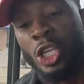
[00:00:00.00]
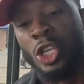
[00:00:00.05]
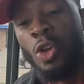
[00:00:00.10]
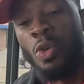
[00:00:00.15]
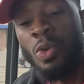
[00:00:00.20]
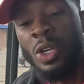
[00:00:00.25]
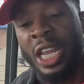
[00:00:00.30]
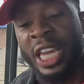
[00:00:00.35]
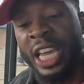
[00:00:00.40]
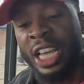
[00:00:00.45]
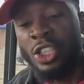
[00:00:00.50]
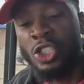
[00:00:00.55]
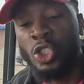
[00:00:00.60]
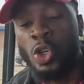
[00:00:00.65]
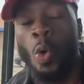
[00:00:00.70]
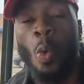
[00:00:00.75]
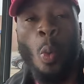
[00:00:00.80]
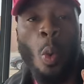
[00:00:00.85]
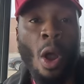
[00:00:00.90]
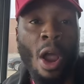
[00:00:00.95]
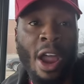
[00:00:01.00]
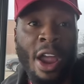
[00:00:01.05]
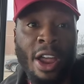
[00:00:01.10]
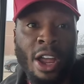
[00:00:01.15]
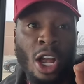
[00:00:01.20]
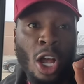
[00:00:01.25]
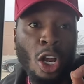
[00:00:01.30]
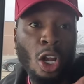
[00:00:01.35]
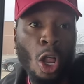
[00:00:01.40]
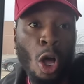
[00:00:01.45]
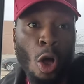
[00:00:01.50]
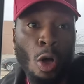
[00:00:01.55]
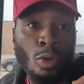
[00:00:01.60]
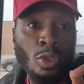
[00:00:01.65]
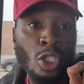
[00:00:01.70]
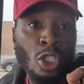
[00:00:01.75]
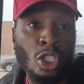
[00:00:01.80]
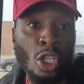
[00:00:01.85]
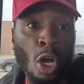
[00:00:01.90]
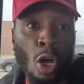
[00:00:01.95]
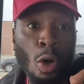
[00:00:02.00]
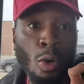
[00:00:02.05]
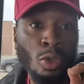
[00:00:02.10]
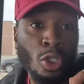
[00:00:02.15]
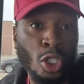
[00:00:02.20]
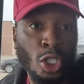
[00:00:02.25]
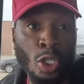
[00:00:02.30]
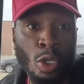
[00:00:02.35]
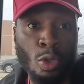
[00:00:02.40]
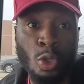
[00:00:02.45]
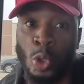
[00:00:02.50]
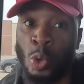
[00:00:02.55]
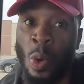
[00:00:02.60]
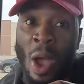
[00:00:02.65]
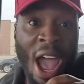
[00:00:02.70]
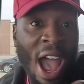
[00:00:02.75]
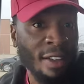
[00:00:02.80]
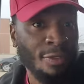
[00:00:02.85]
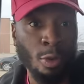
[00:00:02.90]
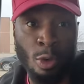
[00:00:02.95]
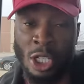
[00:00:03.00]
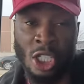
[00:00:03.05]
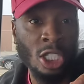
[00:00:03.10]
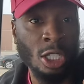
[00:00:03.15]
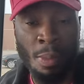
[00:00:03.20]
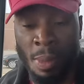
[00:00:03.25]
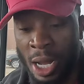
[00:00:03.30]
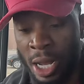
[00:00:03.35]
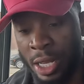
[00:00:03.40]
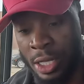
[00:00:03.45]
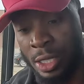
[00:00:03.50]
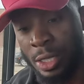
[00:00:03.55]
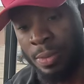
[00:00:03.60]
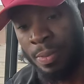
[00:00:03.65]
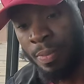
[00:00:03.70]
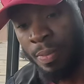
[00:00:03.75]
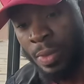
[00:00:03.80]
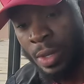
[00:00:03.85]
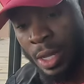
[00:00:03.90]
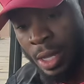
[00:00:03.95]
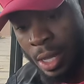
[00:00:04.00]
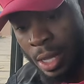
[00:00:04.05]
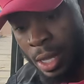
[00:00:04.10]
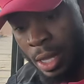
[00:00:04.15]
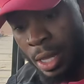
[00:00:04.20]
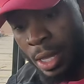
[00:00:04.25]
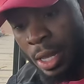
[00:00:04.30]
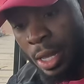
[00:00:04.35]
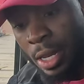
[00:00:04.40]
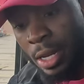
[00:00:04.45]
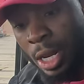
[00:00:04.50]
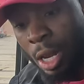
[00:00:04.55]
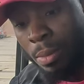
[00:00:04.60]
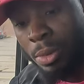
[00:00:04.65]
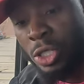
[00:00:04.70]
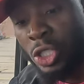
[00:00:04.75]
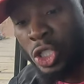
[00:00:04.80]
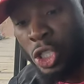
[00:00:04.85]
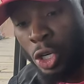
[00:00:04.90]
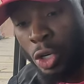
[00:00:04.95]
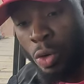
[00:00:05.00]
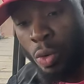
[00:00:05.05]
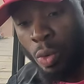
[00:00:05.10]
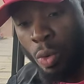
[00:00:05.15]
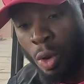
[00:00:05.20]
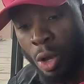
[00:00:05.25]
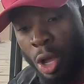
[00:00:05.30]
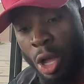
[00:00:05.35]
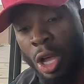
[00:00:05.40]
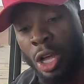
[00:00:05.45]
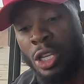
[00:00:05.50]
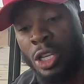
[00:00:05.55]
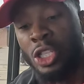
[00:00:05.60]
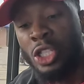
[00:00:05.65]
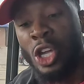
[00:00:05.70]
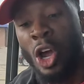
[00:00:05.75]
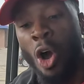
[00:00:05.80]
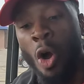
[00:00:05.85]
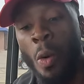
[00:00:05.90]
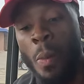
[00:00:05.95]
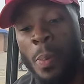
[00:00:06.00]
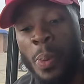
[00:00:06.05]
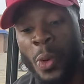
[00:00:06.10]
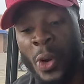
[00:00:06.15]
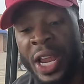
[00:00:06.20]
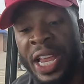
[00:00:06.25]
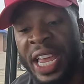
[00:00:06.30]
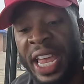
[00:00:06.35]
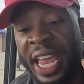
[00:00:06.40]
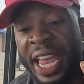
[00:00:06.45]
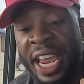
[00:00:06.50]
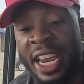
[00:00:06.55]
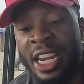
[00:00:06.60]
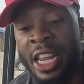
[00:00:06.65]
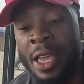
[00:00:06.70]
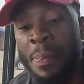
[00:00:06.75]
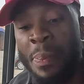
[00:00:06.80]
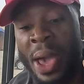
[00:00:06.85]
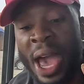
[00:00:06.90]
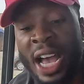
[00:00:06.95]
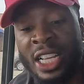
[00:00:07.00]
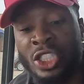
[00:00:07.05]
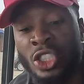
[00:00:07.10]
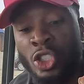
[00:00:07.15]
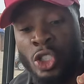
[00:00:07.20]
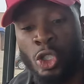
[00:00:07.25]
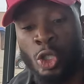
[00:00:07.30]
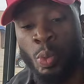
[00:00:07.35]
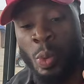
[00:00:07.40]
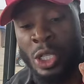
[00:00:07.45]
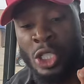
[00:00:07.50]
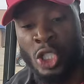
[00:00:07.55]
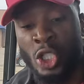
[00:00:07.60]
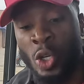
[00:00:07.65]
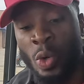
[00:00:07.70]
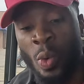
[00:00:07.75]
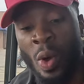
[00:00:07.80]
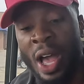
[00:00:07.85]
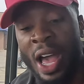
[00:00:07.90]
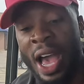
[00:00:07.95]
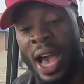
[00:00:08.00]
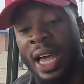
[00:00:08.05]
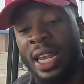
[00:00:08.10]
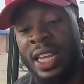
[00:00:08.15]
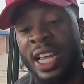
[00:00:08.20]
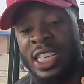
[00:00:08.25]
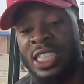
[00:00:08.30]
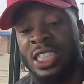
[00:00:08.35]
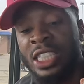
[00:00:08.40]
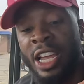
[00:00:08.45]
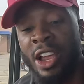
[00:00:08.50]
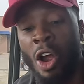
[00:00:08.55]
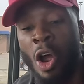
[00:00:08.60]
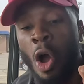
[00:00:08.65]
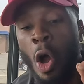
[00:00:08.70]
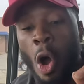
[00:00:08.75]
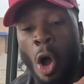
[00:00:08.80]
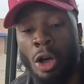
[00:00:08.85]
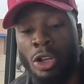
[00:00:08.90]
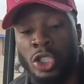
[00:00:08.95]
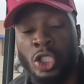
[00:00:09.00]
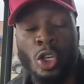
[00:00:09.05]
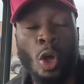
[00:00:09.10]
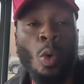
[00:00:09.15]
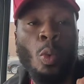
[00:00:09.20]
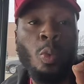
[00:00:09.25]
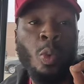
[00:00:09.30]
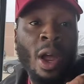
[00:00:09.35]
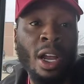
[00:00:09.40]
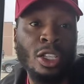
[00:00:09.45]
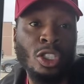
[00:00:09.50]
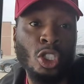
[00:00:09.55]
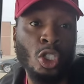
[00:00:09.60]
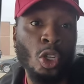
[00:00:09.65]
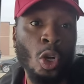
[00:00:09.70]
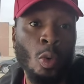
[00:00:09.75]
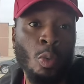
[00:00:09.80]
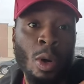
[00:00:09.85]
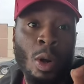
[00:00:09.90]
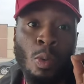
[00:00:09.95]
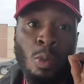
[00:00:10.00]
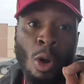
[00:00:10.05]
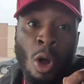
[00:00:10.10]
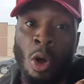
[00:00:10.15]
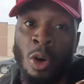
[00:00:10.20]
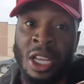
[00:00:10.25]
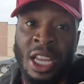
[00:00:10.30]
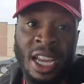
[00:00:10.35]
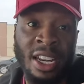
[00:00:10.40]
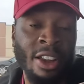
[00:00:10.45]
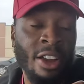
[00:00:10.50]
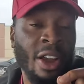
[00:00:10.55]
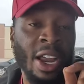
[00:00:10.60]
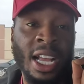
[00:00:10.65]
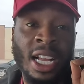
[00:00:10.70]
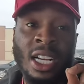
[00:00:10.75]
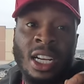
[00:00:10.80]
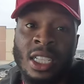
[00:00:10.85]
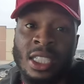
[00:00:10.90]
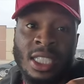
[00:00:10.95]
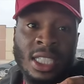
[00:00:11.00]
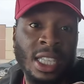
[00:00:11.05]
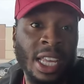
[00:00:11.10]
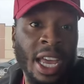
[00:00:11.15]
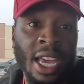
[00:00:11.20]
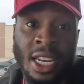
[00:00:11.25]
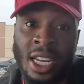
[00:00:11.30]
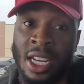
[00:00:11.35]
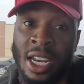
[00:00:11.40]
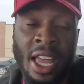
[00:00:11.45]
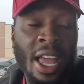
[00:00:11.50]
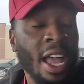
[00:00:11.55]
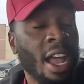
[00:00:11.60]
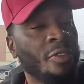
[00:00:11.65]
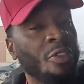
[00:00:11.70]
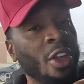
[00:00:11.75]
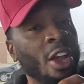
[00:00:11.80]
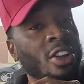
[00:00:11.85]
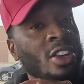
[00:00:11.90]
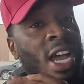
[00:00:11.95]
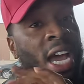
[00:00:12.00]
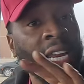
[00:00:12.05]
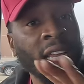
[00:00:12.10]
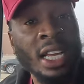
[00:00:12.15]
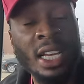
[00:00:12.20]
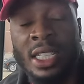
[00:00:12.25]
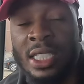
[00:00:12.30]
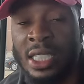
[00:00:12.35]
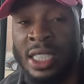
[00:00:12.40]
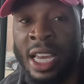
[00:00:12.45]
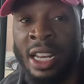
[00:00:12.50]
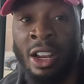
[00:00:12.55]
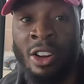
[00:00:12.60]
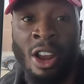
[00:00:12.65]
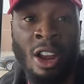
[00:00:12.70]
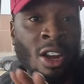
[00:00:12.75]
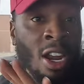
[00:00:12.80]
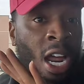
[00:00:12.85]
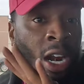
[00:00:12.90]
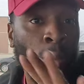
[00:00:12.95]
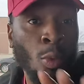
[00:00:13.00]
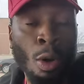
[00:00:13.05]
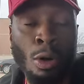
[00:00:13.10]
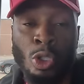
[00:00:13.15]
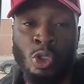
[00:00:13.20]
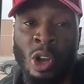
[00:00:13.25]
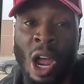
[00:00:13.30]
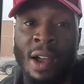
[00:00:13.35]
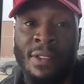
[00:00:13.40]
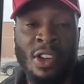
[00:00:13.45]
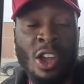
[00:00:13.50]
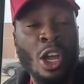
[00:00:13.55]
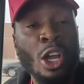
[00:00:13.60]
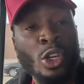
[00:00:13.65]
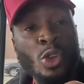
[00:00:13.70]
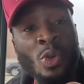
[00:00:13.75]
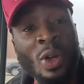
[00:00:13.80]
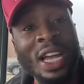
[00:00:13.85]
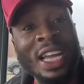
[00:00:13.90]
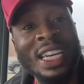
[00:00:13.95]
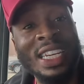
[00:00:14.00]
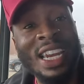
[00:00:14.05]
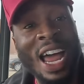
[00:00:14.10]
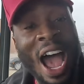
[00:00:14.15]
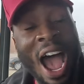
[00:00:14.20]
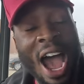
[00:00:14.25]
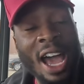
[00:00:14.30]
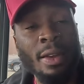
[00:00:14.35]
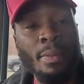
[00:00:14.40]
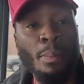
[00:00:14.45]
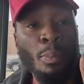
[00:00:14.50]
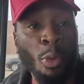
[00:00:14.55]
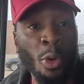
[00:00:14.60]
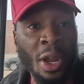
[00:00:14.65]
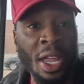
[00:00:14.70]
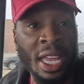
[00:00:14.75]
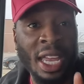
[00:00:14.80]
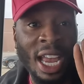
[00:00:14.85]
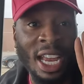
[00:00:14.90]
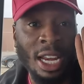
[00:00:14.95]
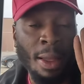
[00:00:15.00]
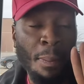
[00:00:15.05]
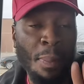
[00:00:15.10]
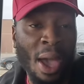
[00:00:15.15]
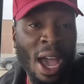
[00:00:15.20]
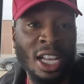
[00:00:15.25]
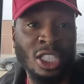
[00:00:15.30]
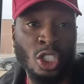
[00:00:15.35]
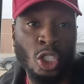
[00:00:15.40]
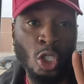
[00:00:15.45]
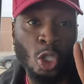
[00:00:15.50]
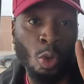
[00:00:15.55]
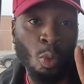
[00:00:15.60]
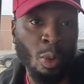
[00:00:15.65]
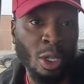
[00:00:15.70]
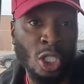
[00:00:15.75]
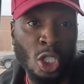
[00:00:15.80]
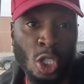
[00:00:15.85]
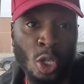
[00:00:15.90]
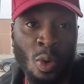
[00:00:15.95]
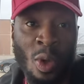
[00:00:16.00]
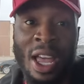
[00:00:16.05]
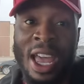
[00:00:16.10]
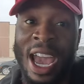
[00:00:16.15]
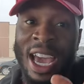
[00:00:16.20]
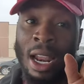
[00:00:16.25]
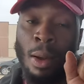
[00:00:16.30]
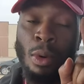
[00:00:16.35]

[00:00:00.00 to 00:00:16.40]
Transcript: You need to wear closed-toe shoes. You have to. This is a must. Number two, don't bring any passengers with you unless they are also registered with roadie and they're in good standing. If they're not in good standing, they're not a road driver, you cannot bring any passengers with you.